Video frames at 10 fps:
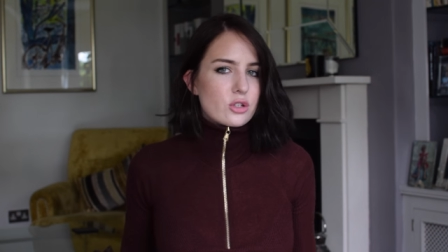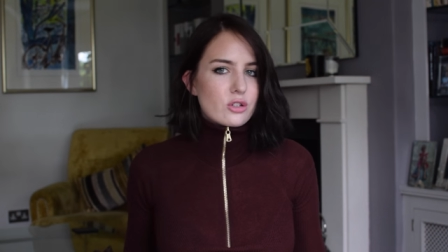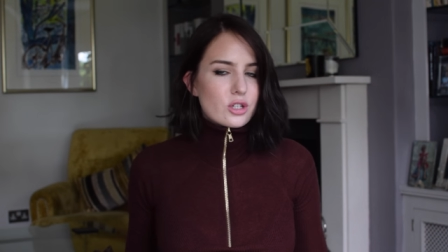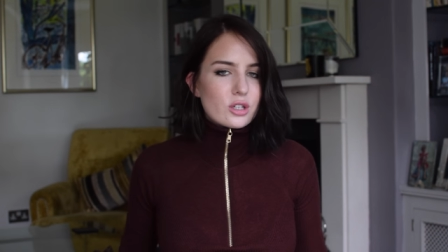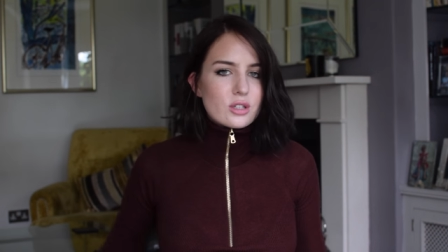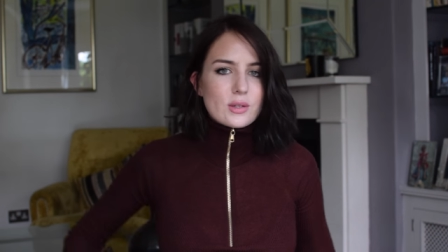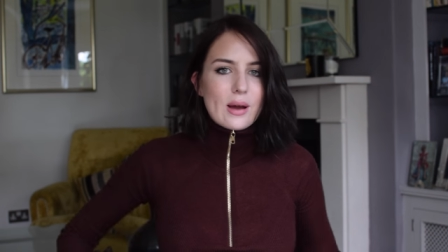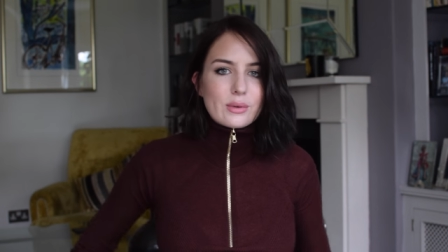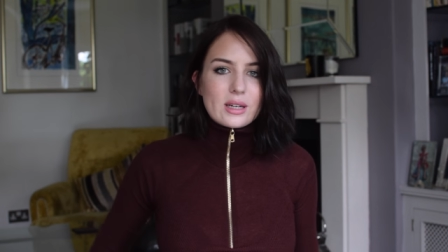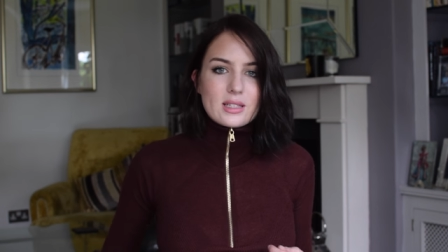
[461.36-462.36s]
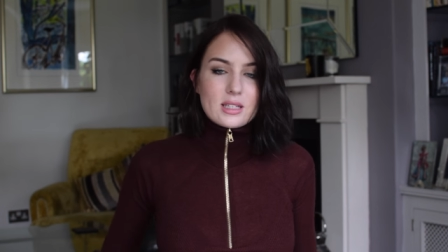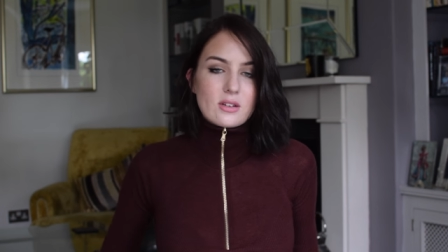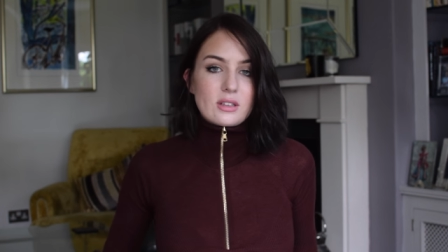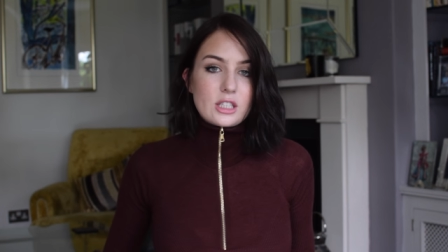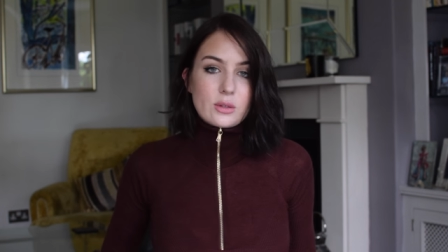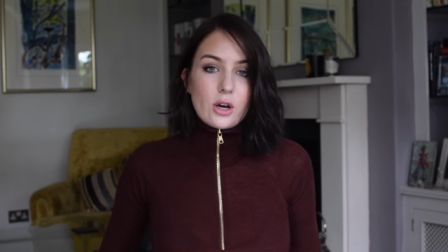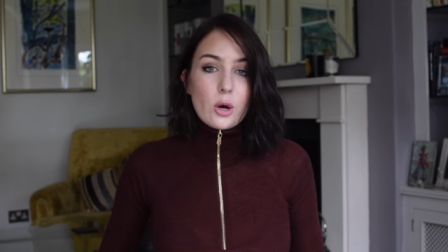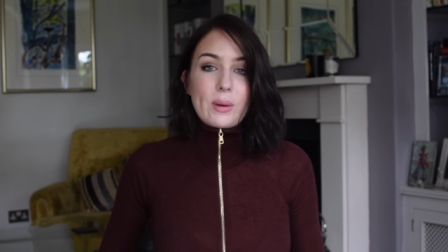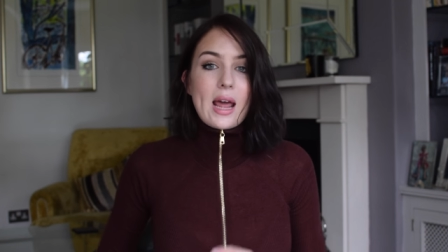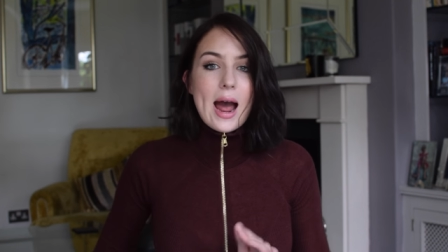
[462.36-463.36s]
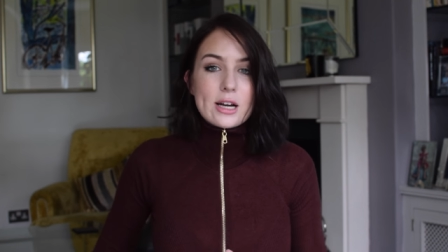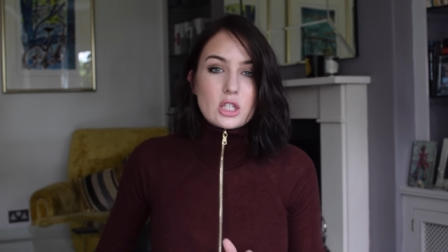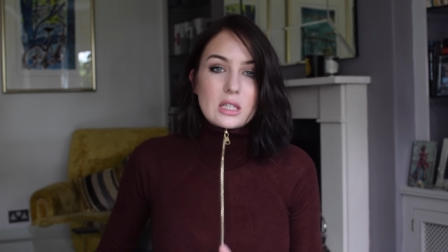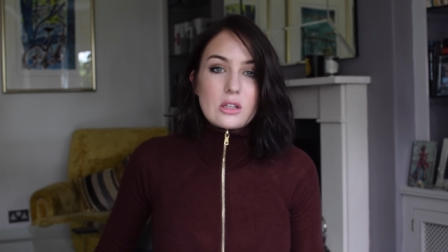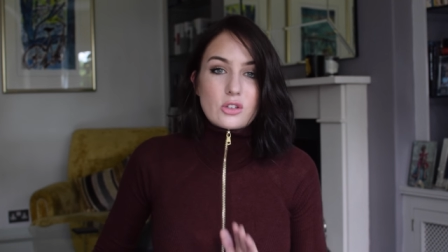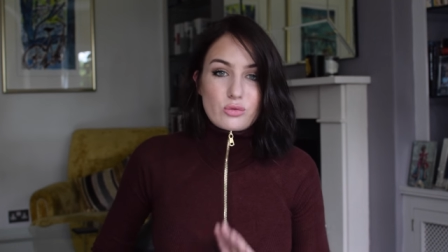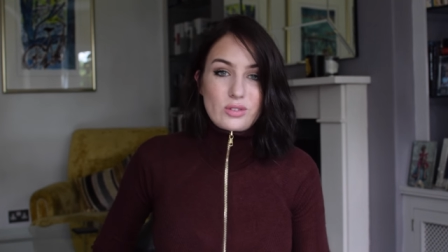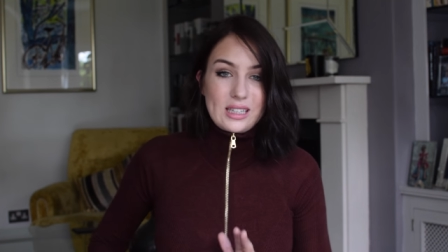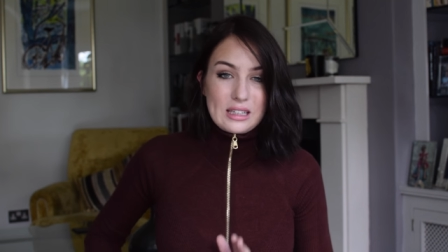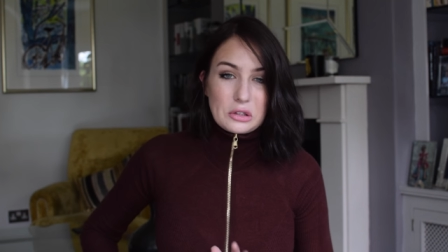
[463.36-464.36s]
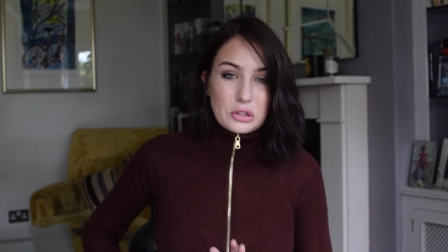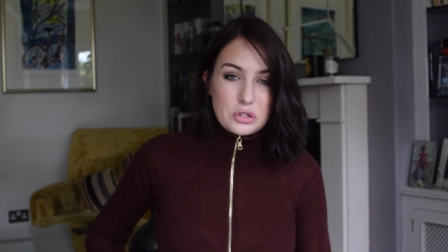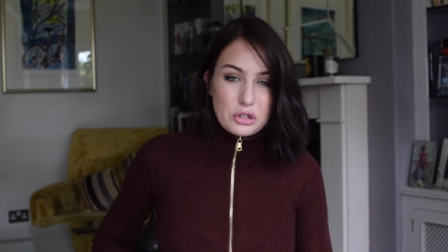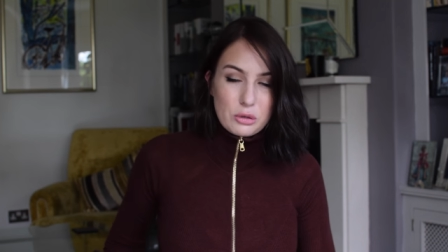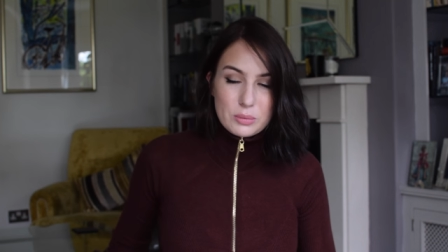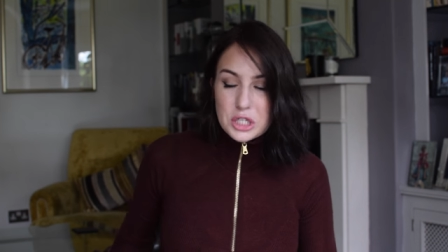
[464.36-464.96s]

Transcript: undone so I wouldn't necessarily do it up but it actually looks really good done up